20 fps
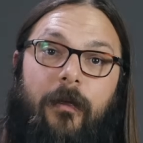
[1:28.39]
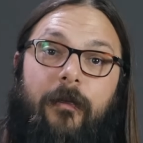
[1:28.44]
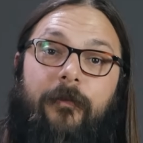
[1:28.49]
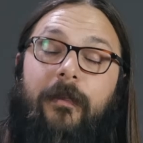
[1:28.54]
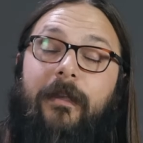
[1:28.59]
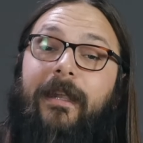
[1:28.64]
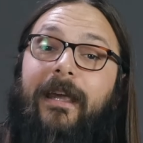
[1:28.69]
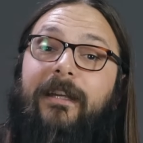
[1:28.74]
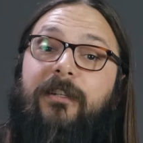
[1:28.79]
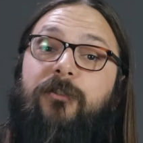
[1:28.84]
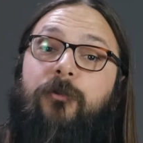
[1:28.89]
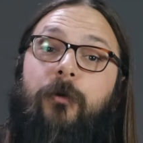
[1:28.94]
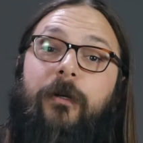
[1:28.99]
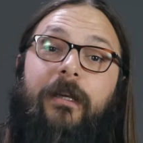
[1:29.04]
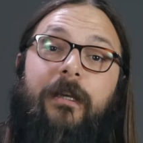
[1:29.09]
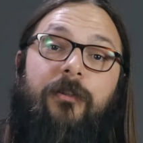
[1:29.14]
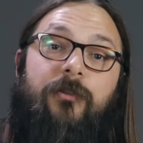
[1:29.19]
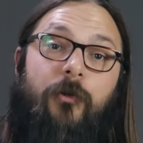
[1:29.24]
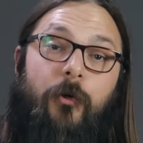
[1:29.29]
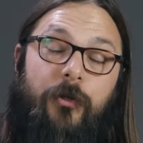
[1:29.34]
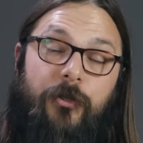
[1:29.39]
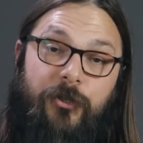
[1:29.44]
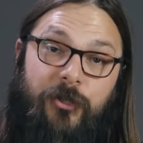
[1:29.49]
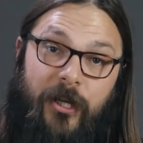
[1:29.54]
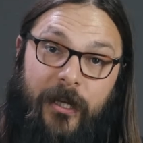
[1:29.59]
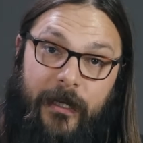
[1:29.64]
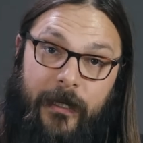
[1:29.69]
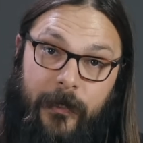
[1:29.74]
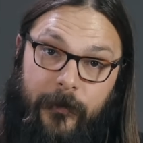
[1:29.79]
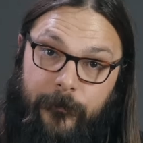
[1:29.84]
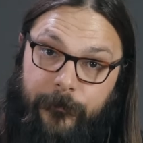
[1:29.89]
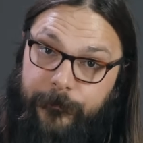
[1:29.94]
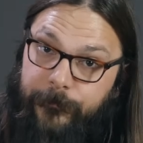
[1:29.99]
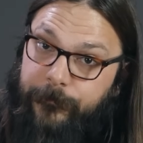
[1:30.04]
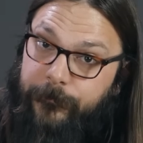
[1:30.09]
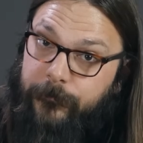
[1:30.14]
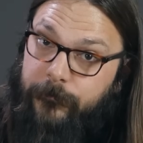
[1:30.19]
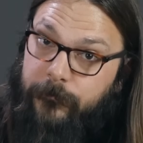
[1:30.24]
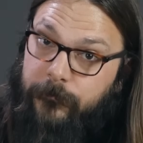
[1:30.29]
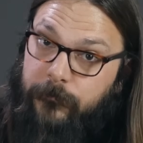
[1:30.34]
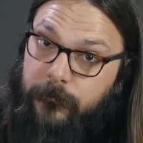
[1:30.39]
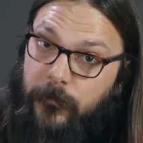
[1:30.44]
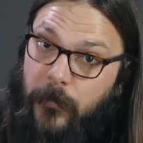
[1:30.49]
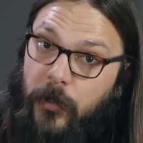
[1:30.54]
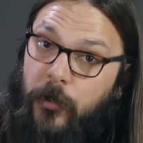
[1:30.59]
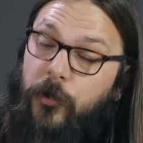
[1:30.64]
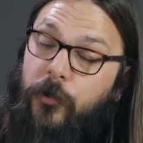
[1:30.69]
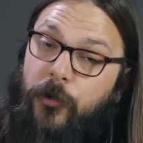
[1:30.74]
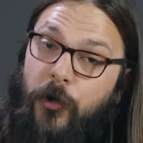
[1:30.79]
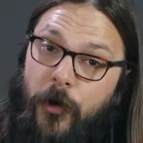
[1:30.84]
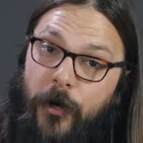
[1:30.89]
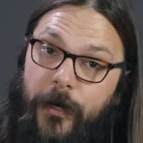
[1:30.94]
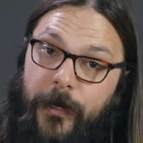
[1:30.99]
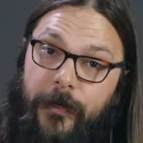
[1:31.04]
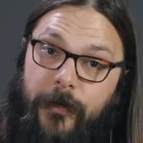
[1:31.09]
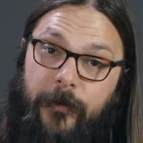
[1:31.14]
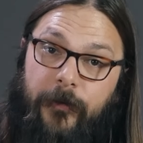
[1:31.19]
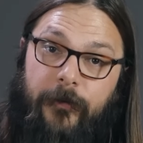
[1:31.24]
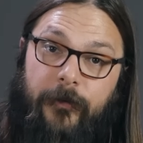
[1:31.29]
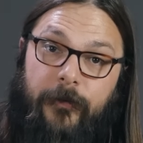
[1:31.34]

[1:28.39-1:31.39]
The next string is your G, good.